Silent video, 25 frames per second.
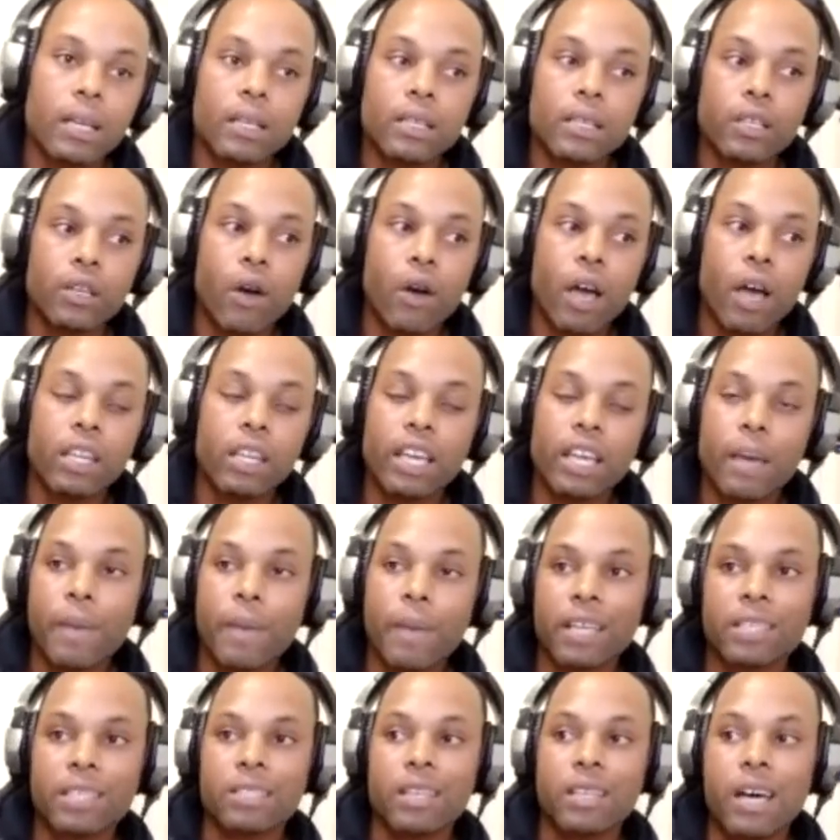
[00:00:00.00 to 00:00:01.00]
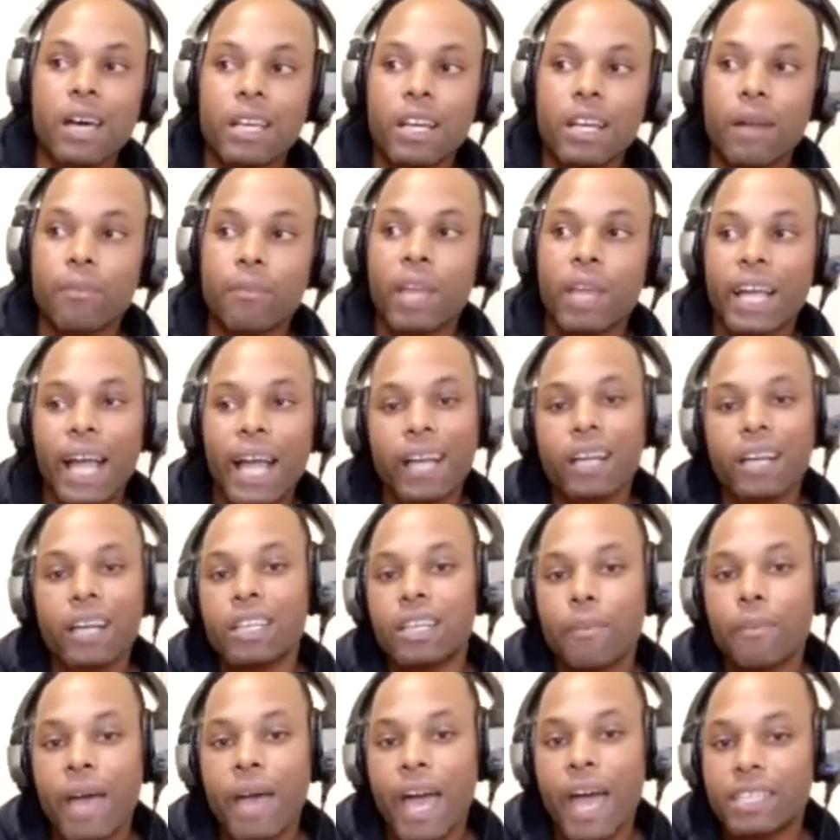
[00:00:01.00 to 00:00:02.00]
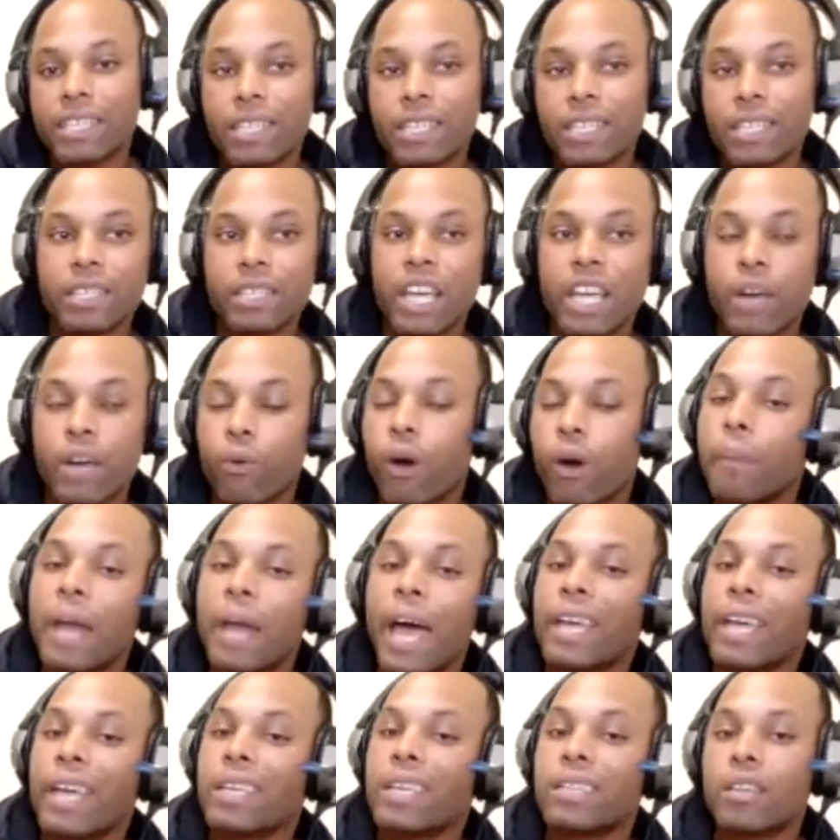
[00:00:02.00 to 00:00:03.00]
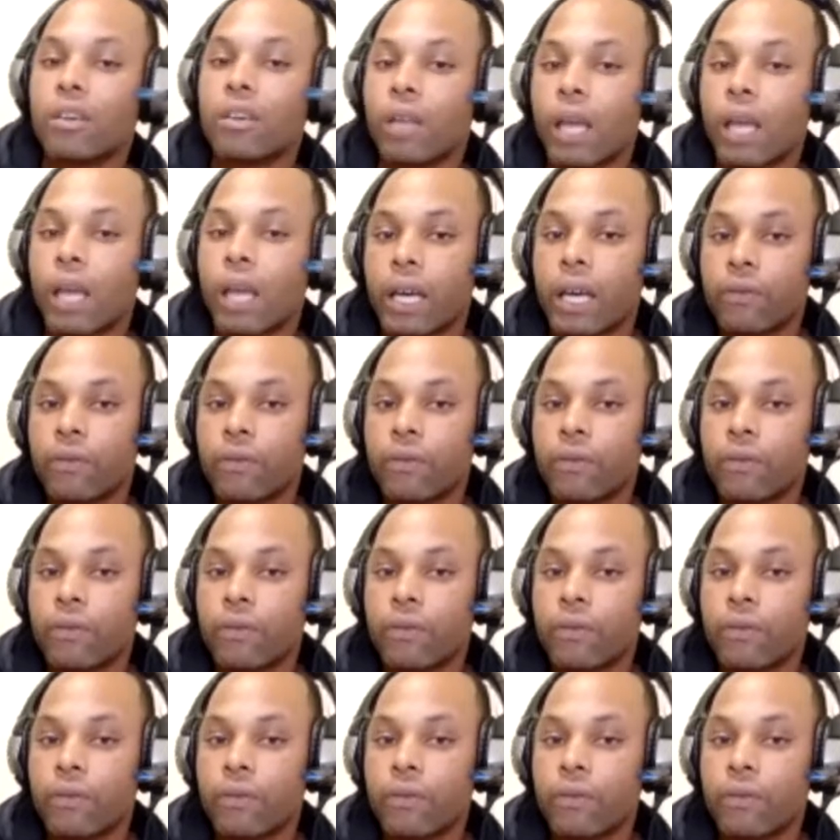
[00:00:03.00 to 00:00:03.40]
I look at my son and I'm like, I couldn't imagine a day where I'm not in your life.